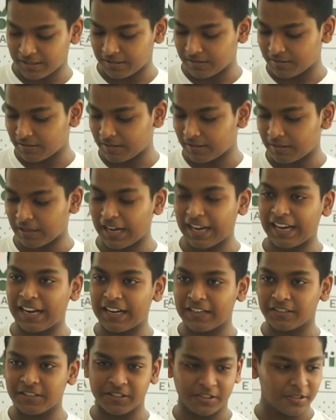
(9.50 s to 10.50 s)
and I
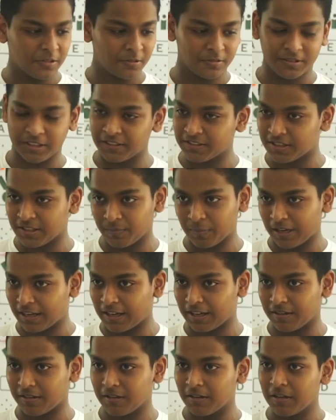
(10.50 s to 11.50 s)
had these two things in my
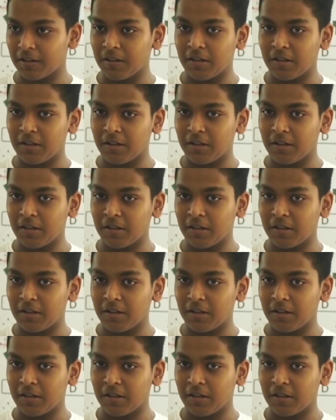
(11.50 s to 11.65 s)
hand.